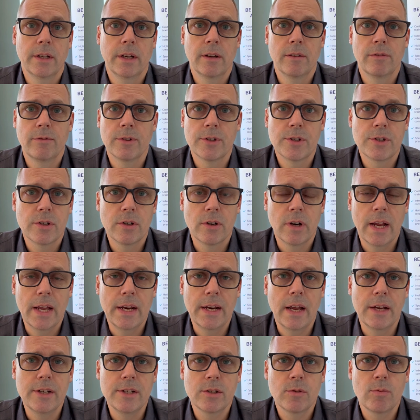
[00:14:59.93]
Yeah, for sure.
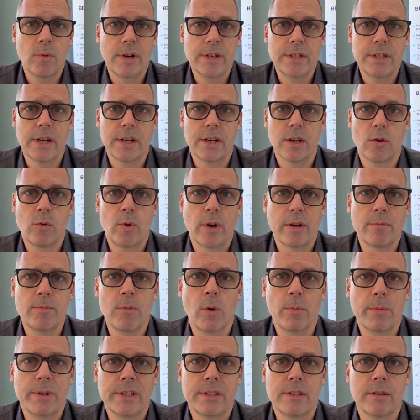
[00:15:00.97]
And I just want to take a quick
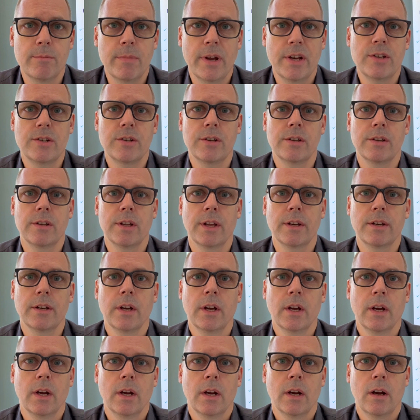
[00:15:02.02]
moment to mention that
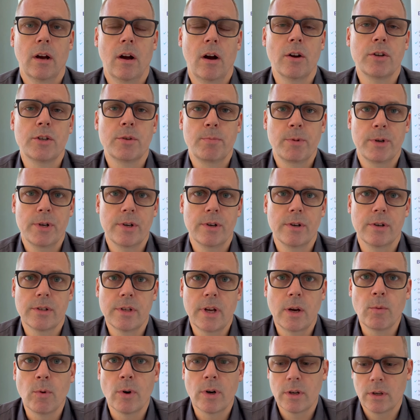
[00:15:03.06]

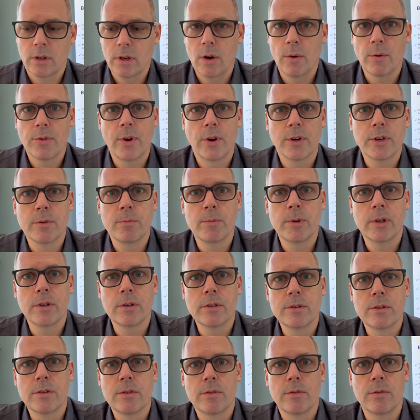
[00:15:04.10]
entrepreneurs, I work a lot with
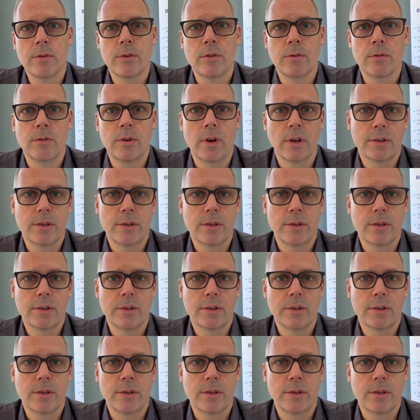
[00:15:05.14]
entrepreneurs through